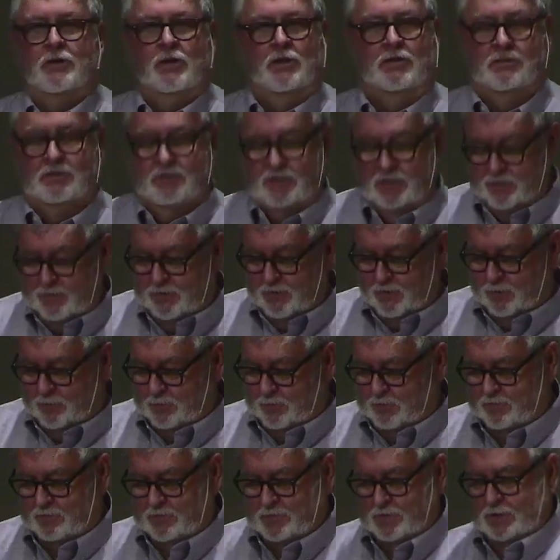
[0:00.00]
I know.
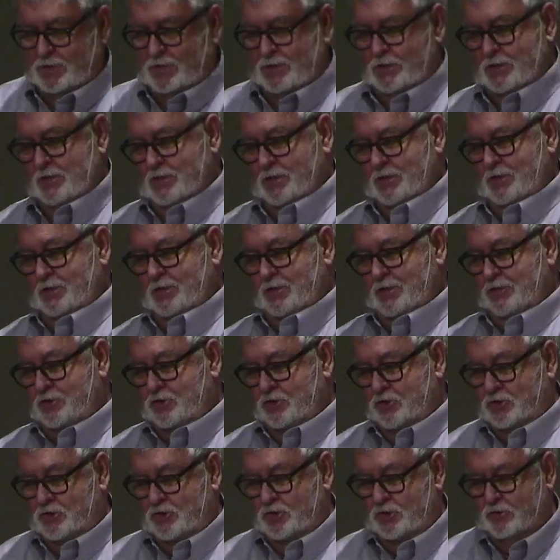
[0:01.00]
At least
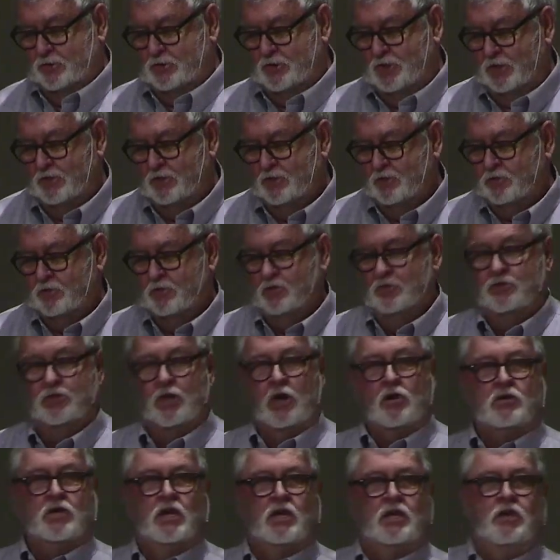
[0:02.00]
you still tell the truth.
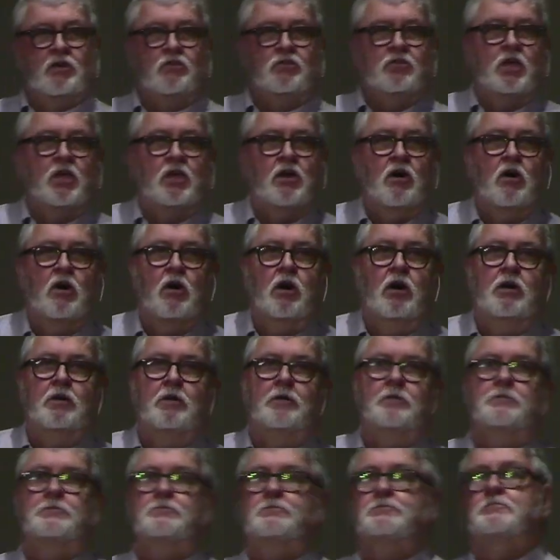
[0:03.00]
Okay, here they are.
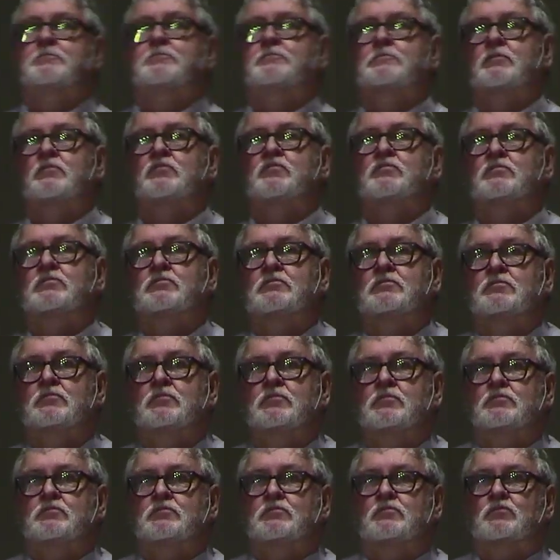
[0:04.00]

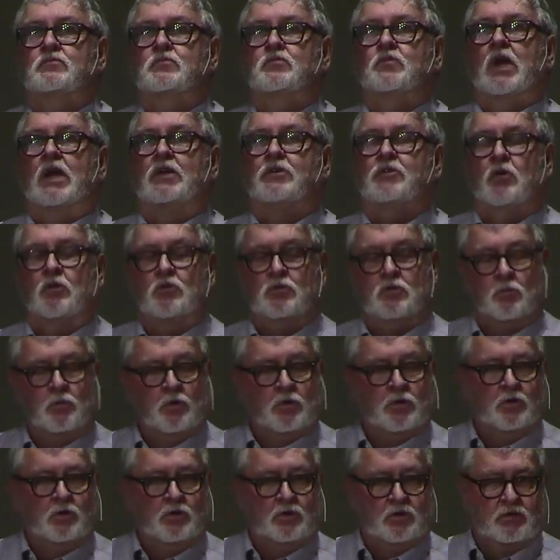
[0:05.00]
I told you we
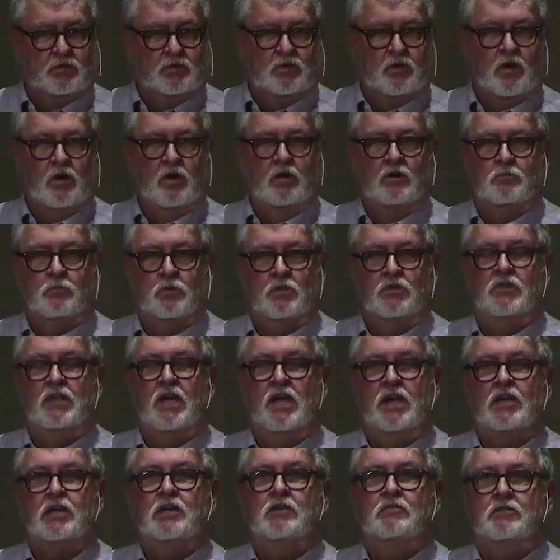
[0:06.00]
we're going to start with
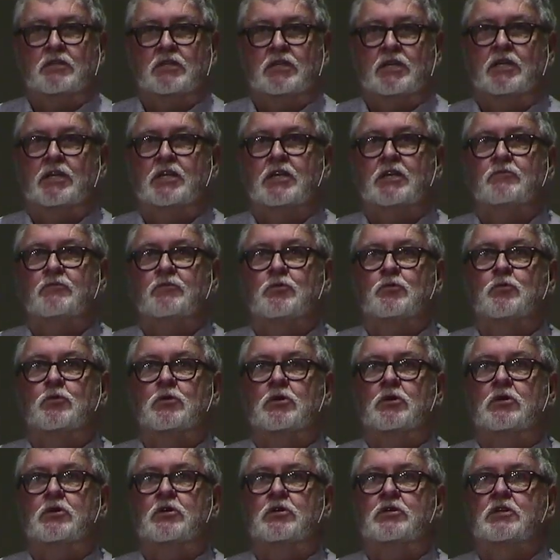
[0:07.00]
negative and get even
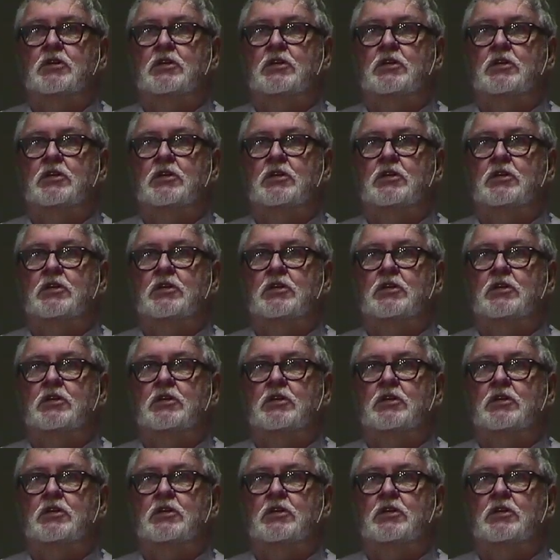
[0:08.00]
worse.